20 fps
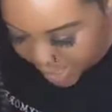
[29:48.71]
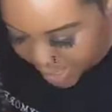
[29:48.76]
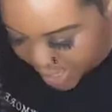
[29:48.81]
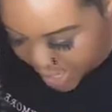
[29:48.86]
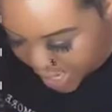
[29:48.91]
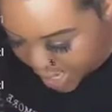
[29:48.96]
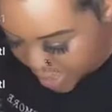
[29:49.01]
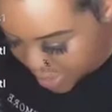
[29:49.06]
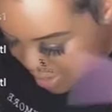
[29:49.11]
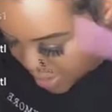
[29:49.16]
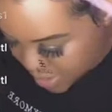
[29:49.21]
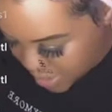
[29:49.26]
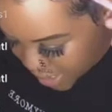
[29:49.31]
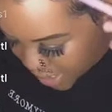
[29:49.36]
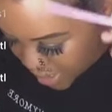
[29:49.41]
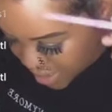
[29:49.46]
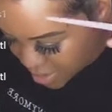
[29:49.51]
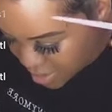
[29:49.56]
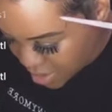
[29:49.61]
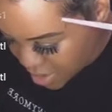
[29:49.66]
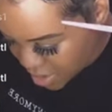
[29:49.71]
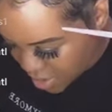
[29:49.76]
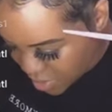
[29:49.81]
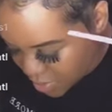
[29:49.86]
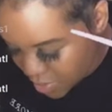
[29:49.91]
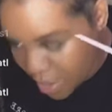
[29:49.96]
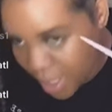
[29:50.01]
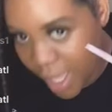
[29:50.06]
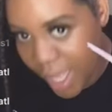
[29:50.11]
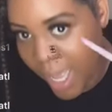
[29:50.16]
edges like so.
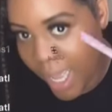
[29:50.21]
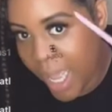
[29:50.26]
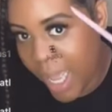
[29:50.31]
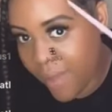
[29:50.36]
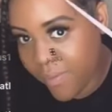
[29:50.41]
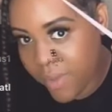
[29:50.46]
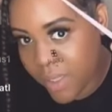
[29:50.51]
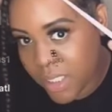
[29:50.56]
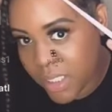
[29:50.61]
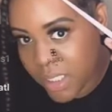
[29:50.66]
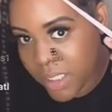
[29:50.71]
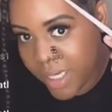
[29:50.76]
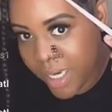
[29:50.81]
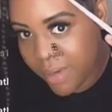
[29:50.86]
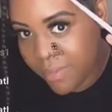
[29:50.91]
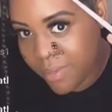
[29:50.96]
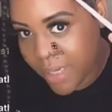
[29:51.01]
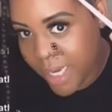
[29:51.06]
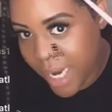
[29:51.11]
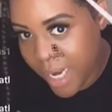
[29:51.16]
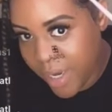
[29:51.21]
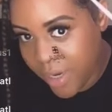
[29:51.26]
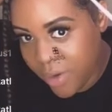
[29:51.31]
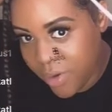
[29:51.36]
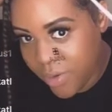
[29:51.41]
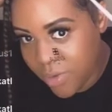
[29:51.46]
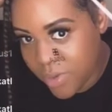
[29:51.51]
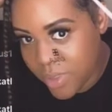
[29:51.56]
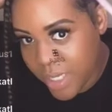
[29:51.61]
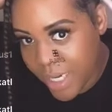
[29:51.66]
I have this jam that I
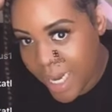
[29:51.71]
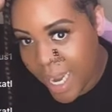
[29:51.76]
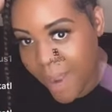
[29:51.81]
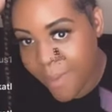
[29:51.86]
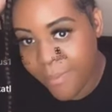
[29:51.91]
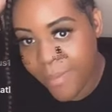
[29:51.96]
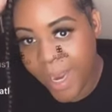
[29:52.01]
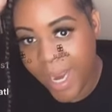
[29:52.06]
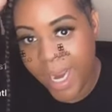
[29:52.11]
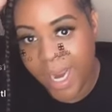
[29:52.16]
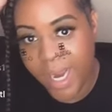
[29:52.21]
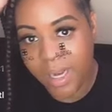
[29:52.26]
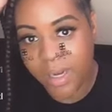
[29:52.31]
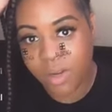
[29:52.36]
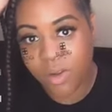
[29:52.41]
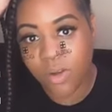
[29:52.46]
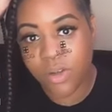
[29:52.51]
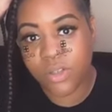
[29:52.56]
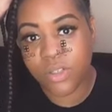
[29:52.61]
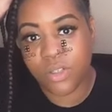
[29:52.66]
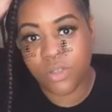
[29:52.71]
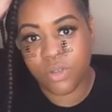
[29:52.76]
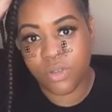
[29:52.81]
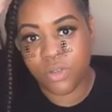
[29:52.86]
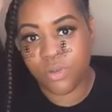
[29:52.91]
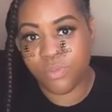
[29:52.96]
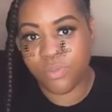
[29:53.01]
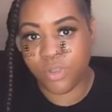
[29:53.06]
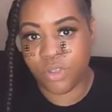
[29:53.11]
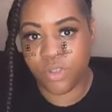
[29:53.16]
use that I made called
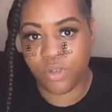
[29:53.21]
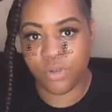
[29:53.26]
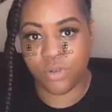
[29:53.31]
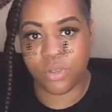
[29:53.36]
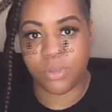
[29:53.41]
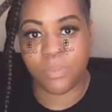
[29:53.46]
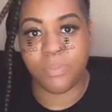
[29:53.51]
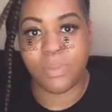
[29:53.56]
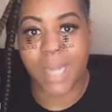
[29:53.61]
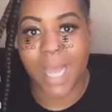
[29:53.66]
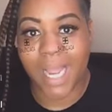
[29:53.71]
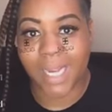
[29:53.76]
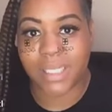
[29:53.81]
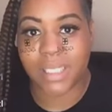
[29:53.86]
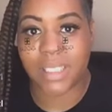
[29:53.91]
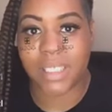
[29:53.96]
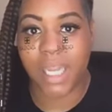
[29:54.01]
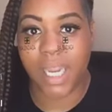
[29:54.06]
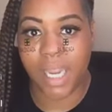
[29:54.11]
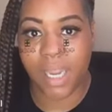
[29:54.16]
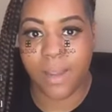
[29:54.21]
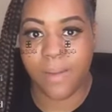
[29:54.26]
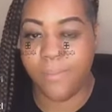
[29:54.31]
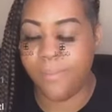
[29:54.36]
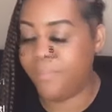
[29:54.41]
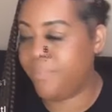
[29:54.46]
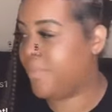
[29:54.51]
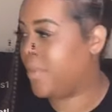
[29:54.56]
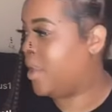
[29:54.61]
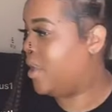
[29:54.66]
Juju Juice Black Jam.
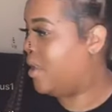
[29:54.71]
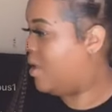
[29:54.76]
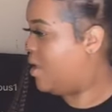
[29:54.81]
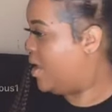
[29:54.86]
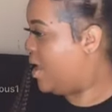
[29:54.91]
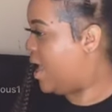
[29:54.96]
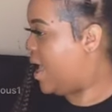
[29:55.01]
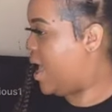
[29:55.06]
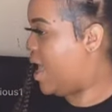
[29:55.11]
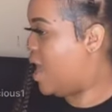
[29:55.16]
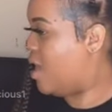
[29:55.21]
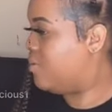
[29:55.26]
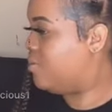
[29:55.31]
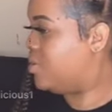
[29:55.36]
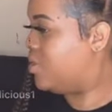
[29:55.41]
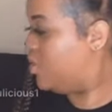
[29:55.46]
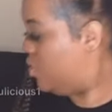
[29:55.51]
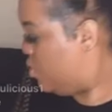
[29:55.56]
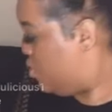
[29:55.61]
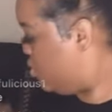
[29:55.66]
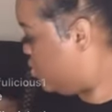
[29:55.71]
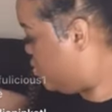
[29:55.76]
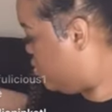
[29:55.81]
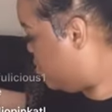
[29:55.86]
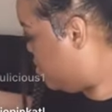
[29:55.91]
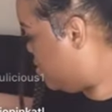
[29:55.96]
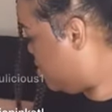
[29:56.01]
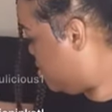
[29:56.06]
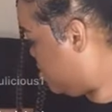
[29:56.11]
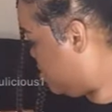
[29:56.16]
It helps you
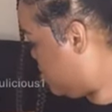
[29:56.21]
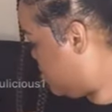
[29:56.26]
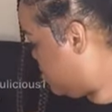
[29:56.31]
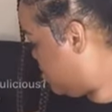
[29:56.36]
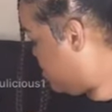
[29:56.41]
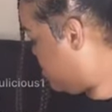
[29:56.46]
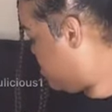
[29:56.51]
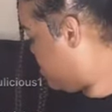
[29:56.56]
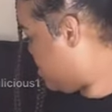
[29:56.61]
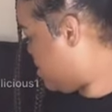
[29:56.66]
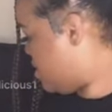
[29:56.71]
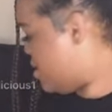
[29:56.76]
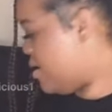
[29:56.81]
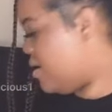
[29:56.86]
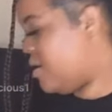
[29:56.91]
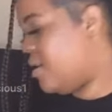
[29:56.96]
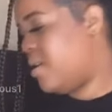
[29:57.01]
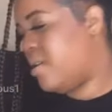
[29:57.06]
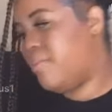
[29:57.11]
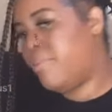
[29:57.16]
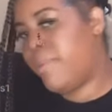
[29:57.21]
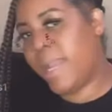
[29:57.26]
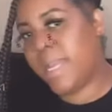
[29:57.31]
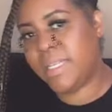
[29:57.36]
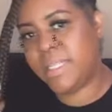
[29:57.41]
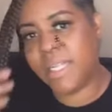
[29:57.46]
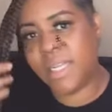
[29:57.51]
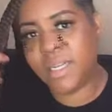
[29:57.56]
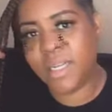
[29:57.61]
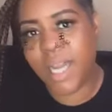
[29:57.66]

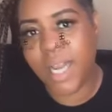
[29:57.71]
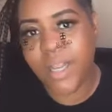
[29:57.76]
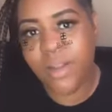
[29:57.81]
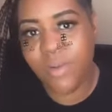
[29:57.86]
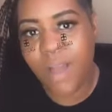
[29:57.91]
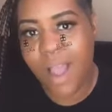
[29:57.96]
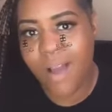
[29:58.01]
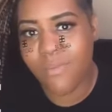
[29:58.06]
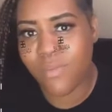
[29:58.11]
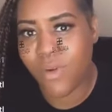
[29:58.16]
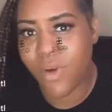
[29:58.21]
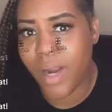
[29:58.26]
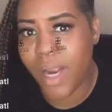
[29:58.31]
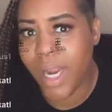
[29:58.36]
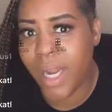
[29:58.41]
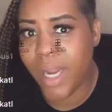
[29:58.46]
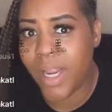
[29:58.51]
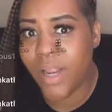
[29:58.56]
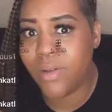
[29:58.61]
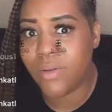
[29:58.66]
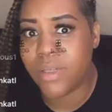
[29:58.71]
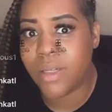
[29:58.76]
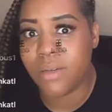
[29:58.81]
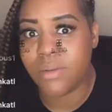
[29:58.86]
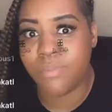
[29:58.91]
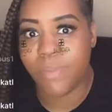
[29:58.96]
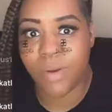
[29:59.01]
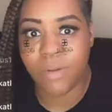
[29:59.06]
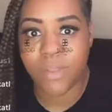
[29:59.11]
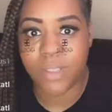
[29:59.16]
basically like you have more hair than you're
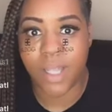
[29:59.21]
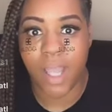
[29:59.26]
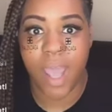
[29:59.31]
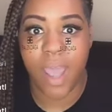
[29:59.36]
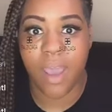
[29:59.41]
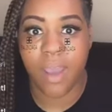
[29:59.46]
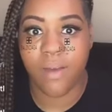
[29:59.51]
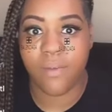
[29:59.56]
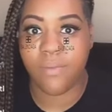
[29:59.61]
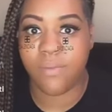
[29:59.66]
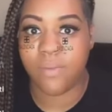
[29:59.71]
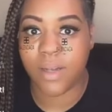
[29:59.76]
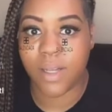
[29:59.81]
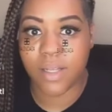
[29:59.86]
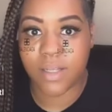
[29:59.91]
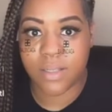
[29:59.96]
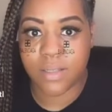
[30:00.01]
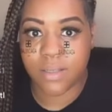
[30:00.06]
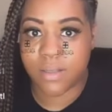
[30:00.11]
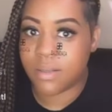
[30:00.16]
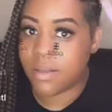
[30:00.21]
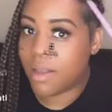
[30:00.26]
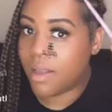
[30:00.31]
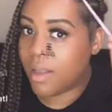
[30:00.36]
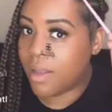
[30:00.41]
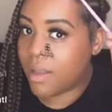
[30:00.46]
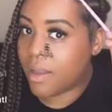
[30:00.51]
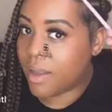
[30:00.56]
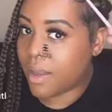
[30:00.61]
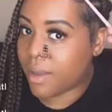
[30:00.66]
supposed to have because
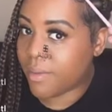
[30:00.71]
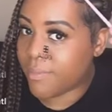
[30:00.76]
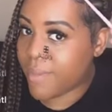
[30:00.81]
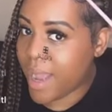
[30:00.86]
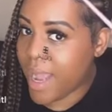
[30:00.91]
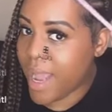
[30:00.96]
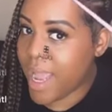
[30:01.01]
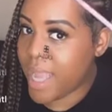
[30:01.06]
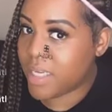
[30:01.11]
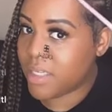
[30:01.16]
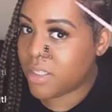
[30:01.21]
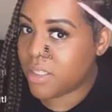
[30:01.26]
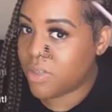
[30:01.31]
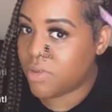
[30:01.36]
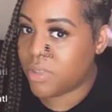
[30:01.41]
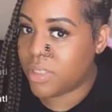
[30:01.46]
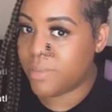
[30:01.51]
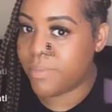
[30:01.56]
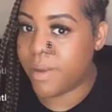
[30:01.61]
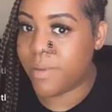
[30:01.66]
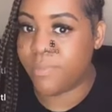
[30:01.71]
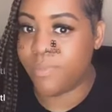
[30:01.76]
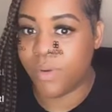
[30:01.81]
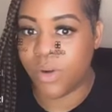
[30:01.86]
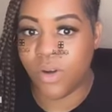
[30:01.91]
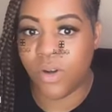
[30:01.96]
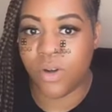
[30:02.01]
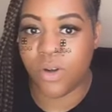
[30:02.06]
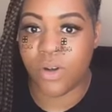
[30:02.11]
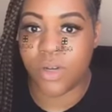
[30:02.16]
my edges used to be
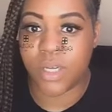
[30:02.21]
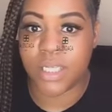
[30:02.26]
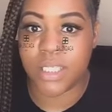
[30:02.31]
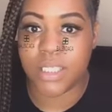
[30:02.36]
bald Instead, so